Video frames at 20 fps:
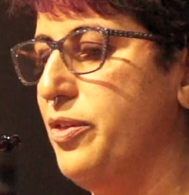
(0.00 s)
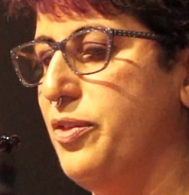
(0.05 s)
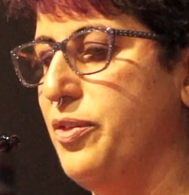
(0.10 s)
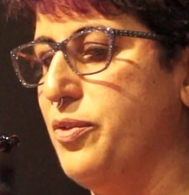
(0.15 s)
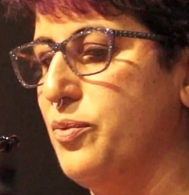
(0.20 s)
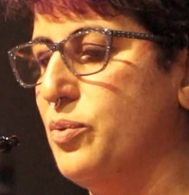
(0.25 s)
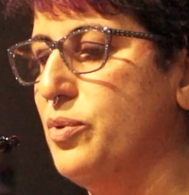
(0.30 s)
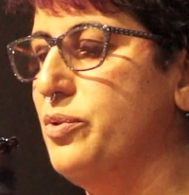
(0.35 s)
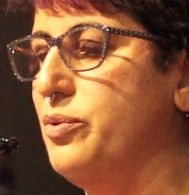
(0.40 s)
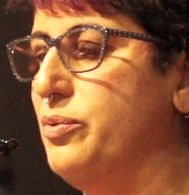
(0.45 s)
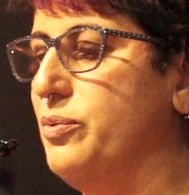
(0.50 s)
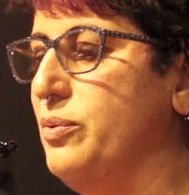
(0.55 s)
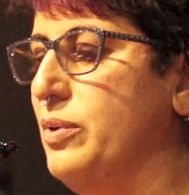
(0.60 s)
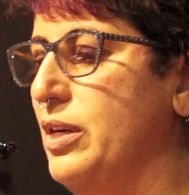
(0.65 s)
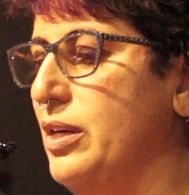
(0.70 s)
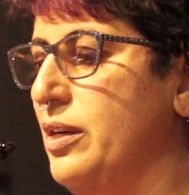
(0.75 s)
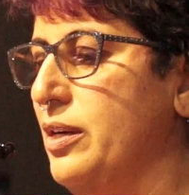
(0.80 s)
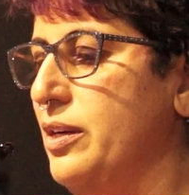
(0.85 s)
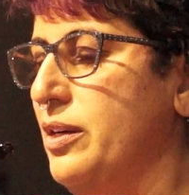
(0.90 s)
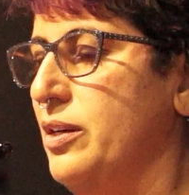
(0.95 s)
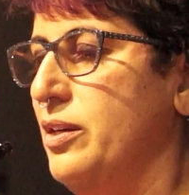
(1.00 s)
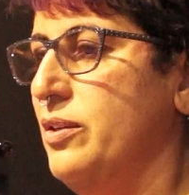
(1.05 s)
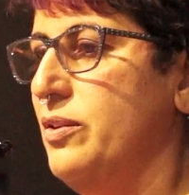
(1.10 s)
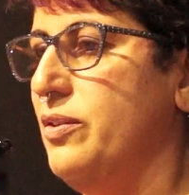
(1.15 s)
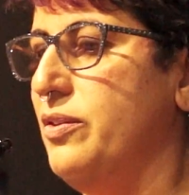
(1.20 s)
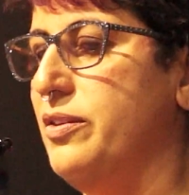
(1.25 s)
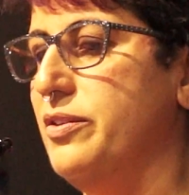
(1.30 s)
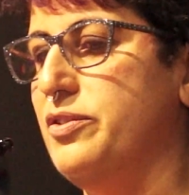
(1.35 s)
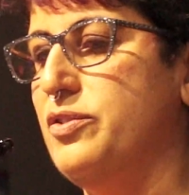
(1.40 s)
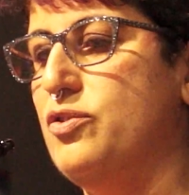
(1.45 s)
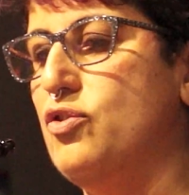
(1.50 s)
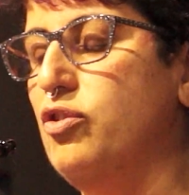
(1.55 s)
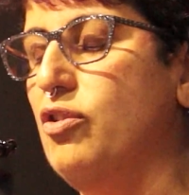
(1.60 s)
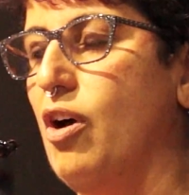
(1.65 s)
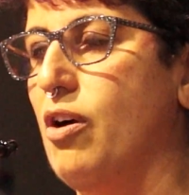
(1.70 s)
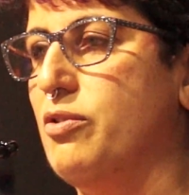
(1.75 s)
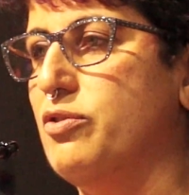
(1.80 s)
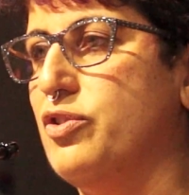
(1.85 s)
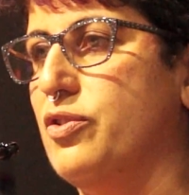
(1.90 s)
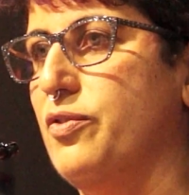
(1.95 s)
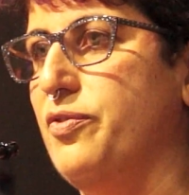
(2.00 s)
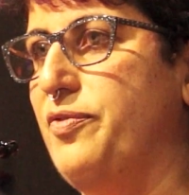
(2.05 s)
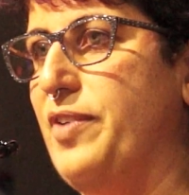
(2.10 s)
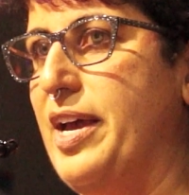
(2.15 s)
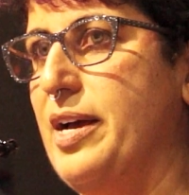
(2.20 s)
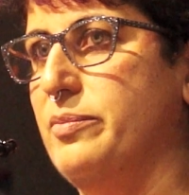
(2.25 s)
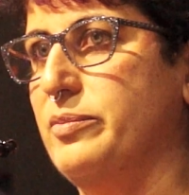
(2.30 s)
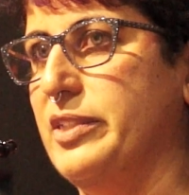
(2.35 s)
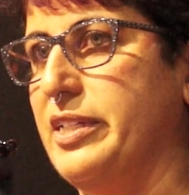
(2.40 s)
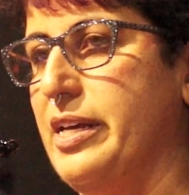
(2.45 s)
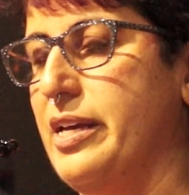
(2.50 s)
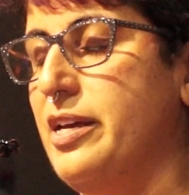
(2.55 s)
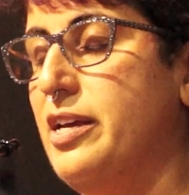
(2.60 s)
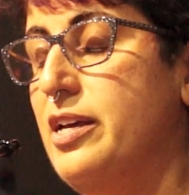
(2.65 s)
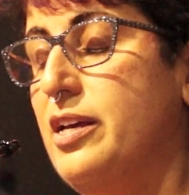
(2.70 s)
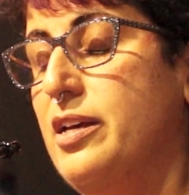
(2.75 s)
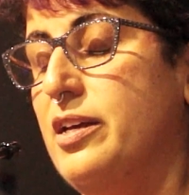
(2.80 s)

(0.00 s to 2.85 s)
Through this larger family,